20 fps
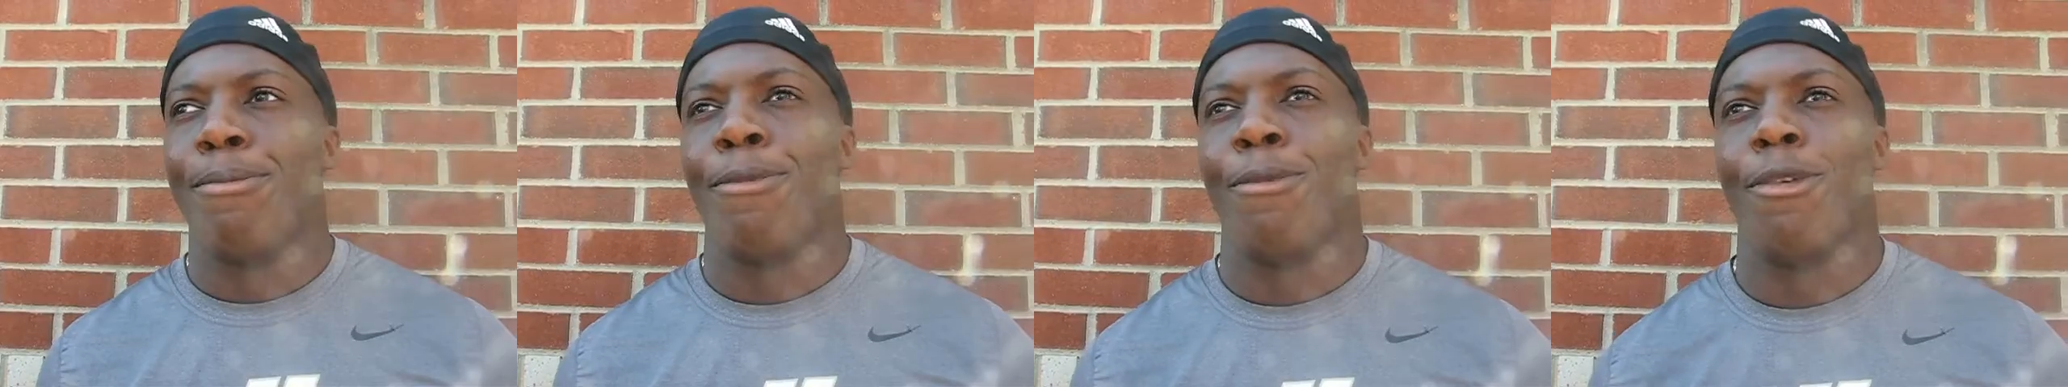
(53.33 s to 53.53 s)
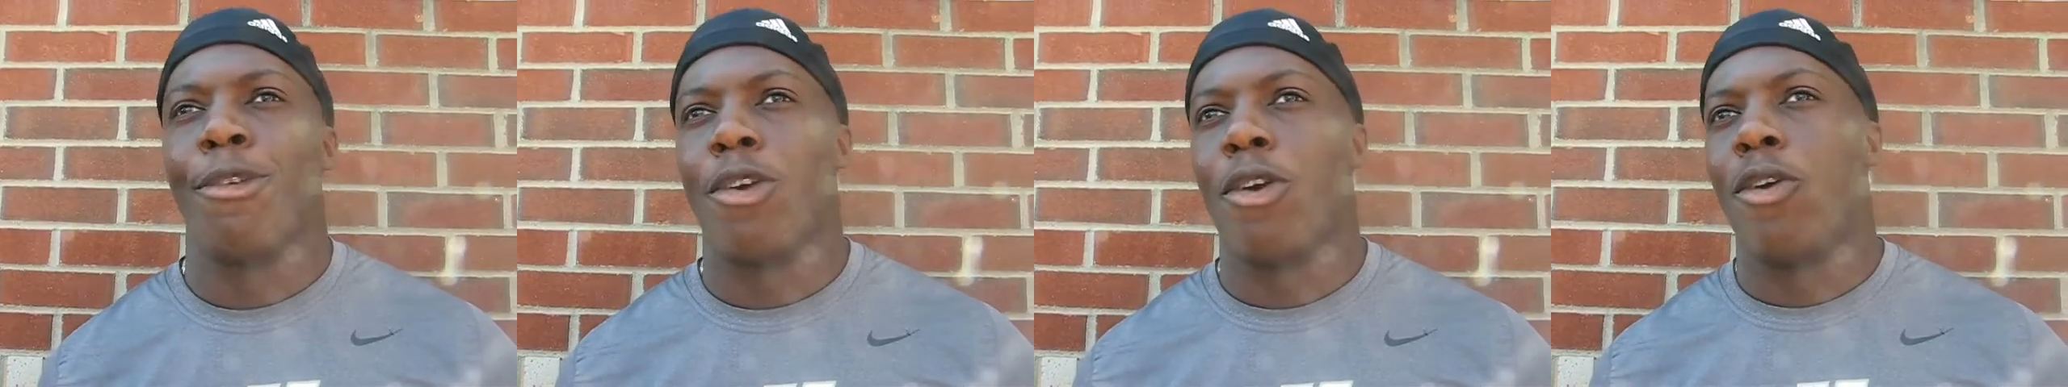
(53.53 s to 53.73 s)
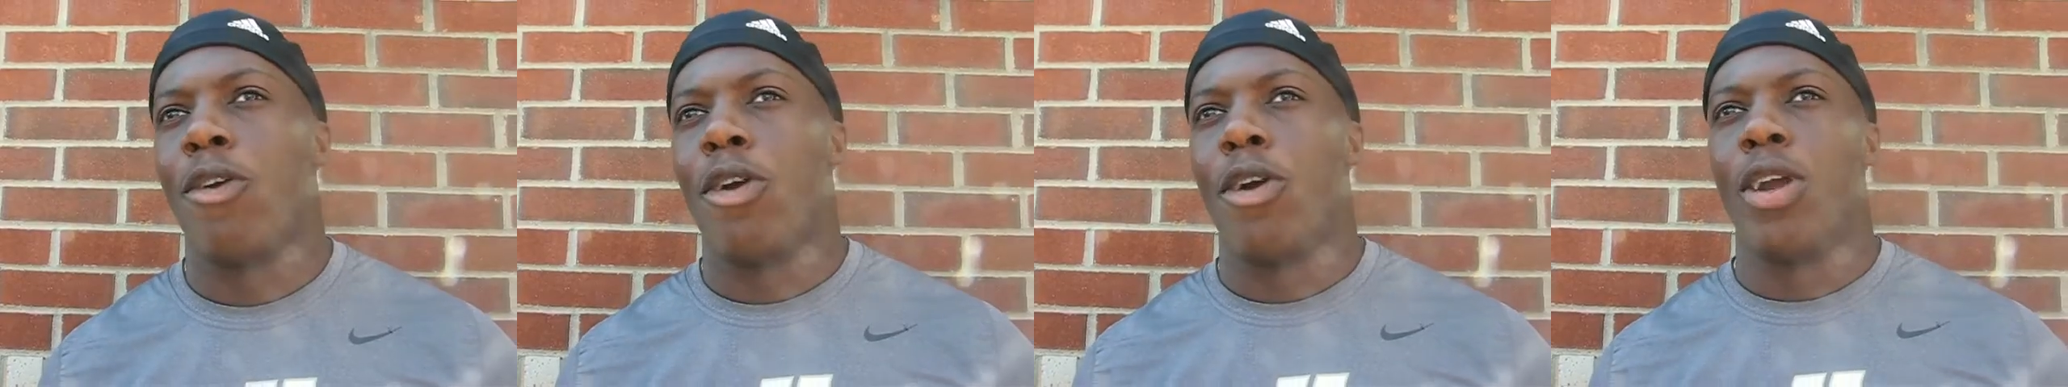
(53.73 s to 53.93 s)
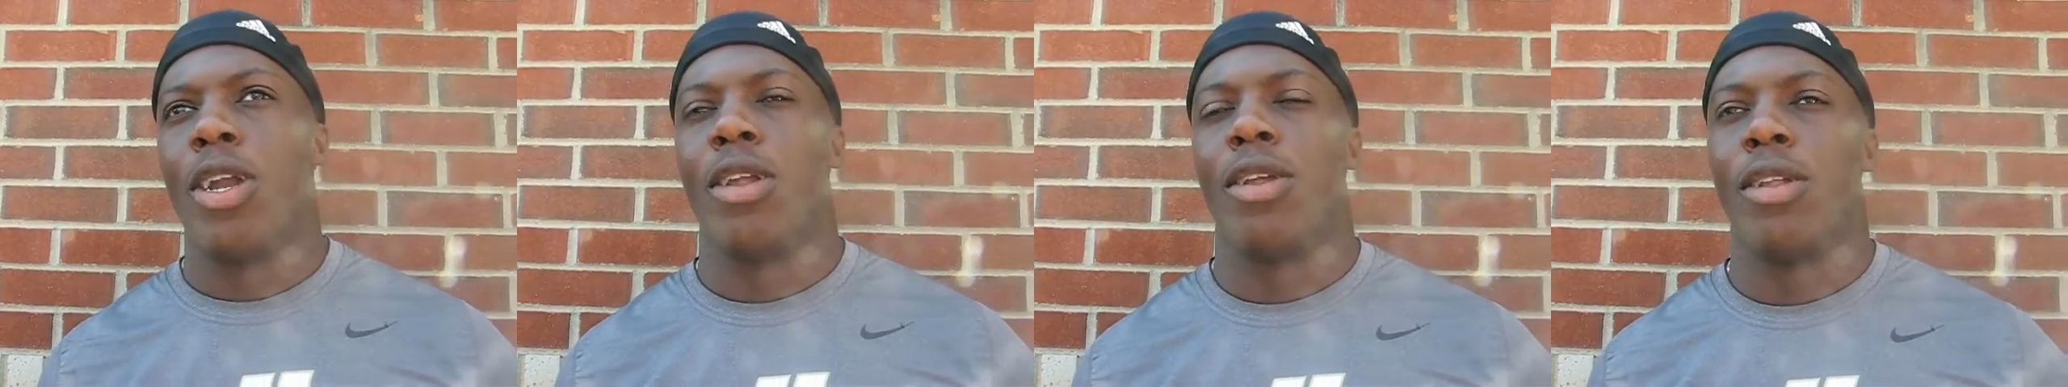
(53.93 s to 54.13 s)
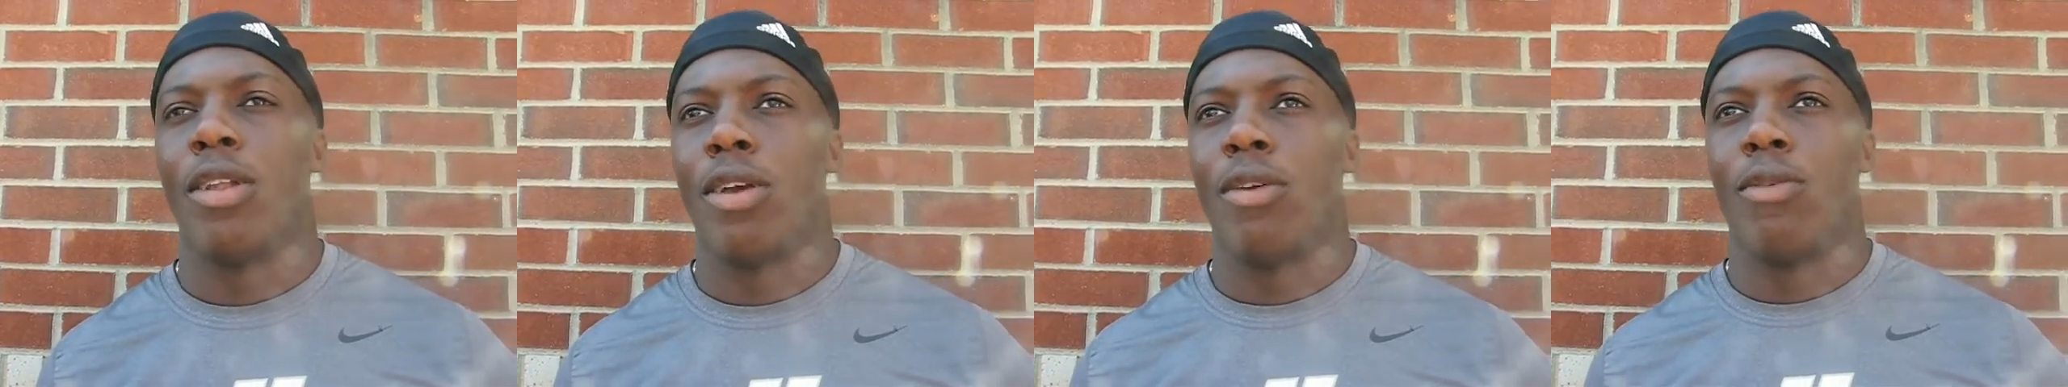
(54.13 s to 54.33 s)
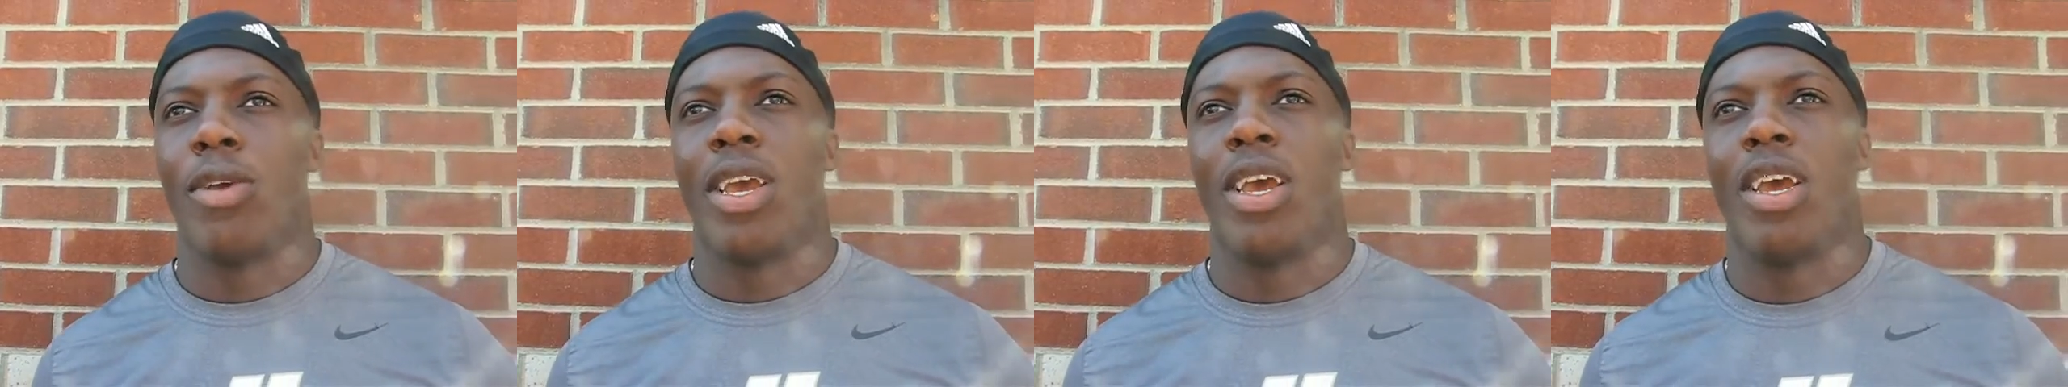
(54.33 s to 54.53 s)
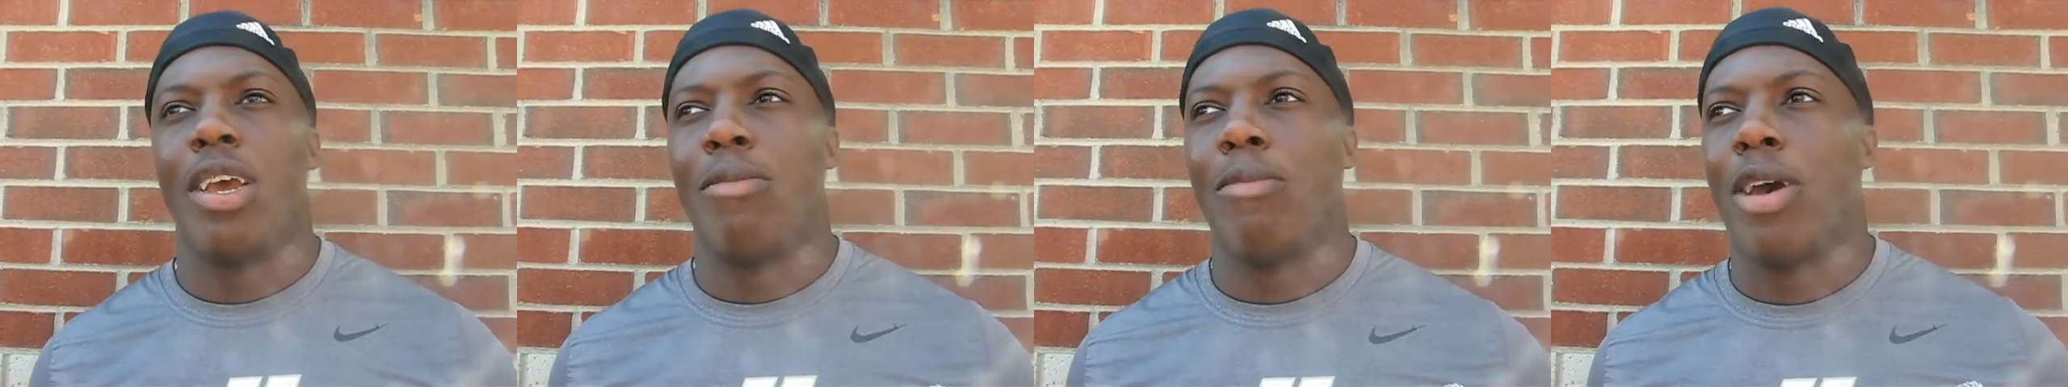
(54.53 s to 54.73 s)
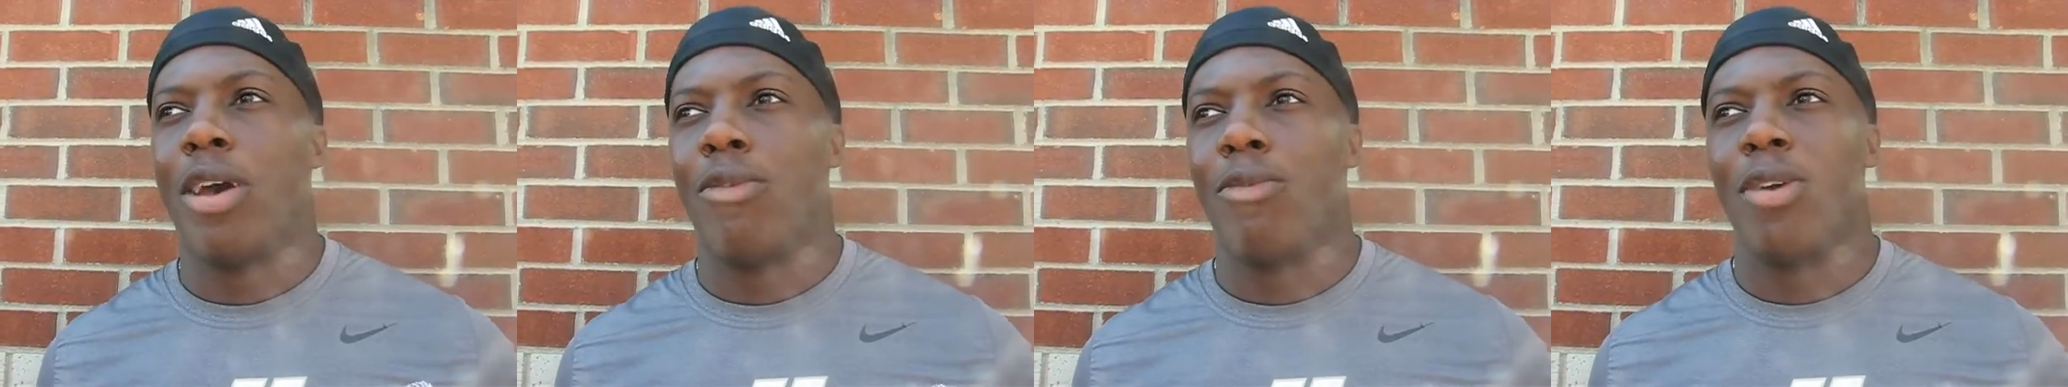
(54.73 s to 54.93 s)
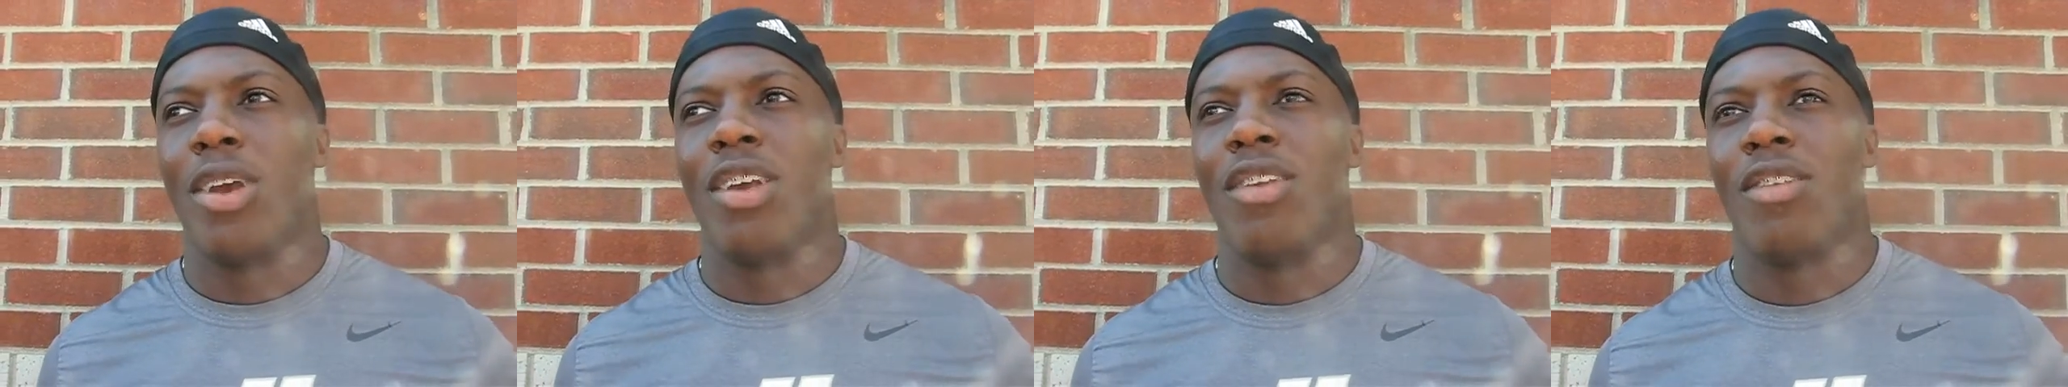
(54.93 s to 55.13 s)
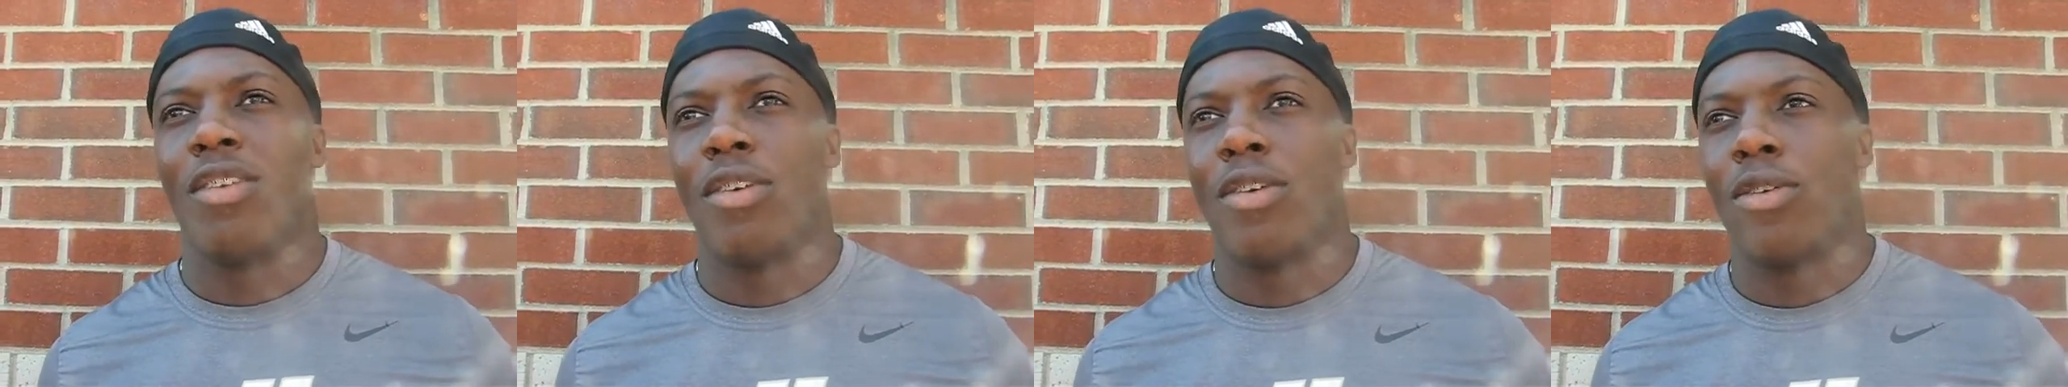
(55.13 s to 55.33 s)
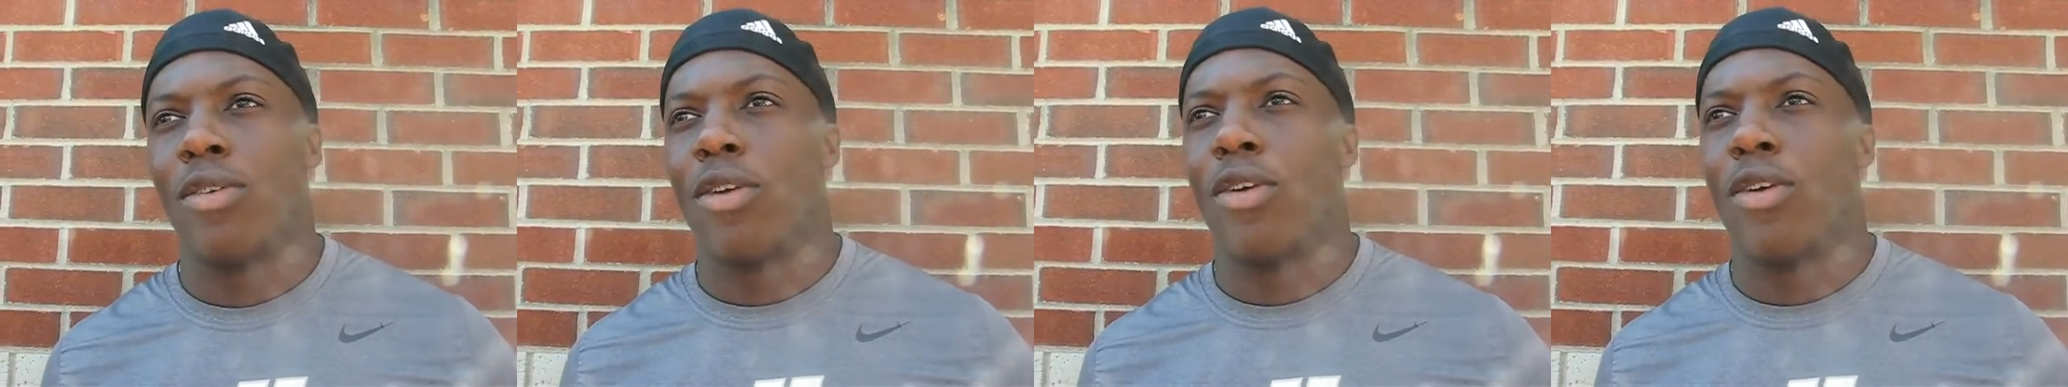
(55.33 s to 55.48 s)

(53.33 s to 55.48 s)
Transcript: We scored. You know, we came out red zone,